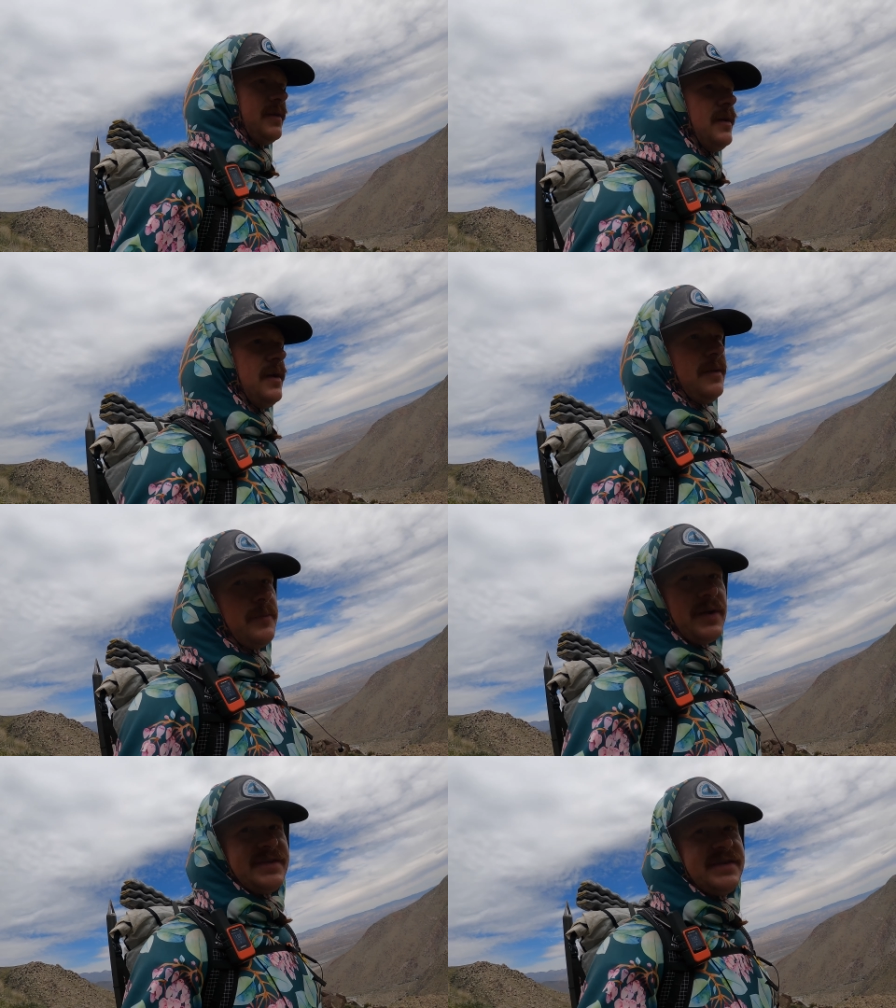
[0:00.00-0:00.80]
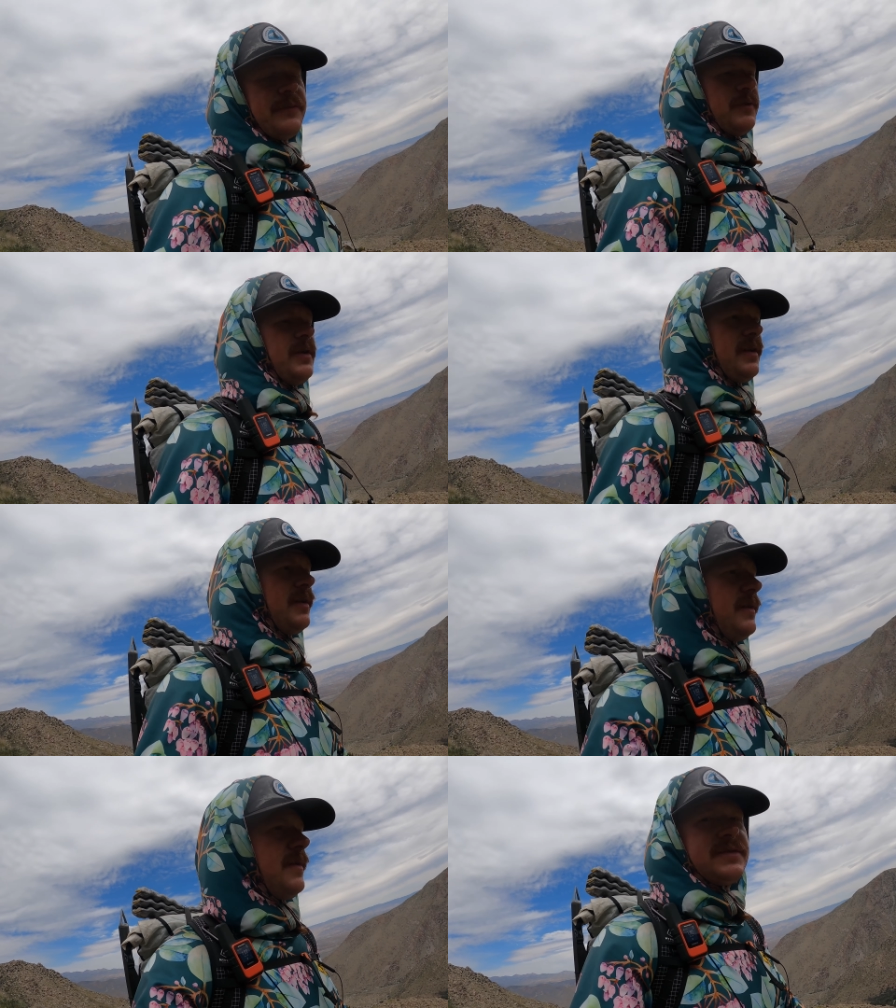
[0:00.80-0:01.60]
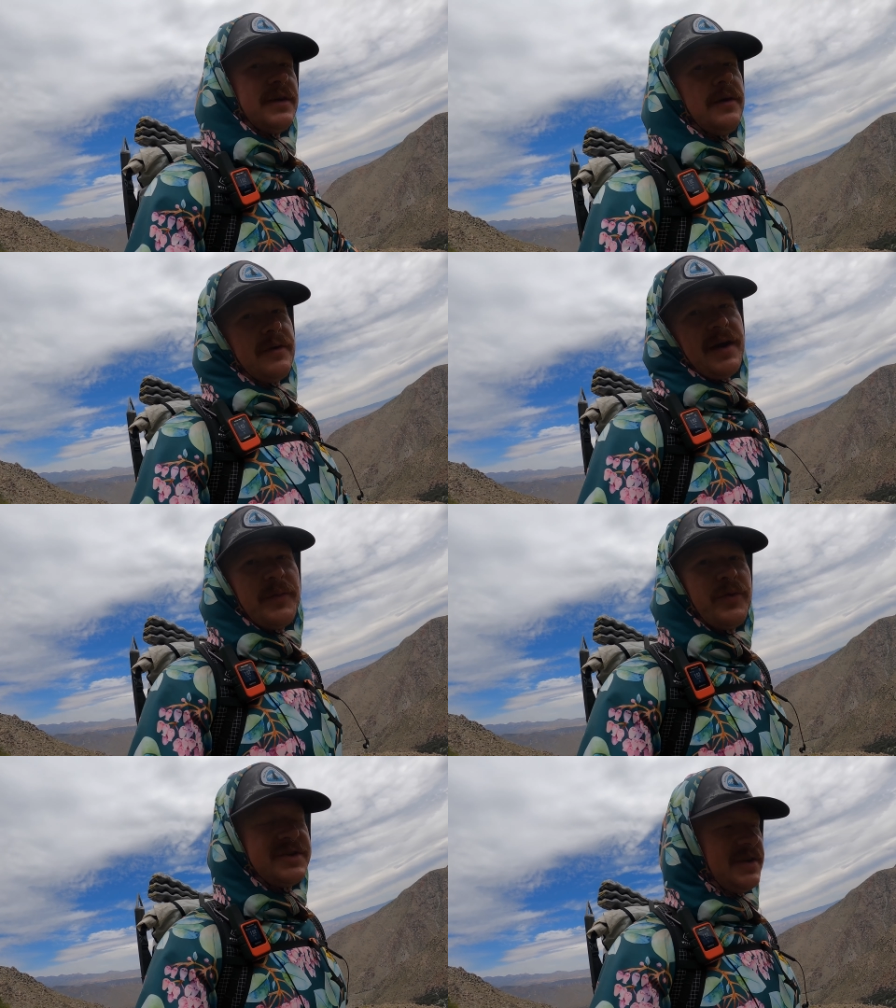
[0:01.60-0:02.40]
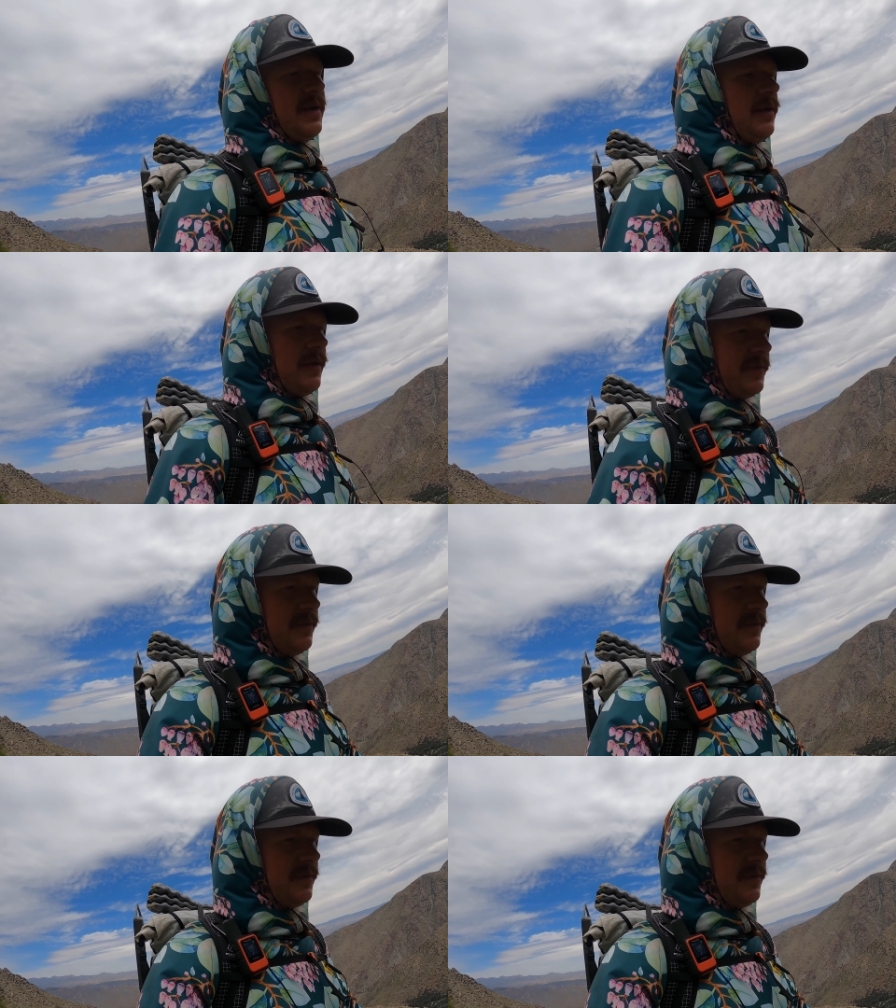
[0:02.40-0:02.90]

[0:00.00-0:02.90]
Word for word: but it's different. So I appreciate all of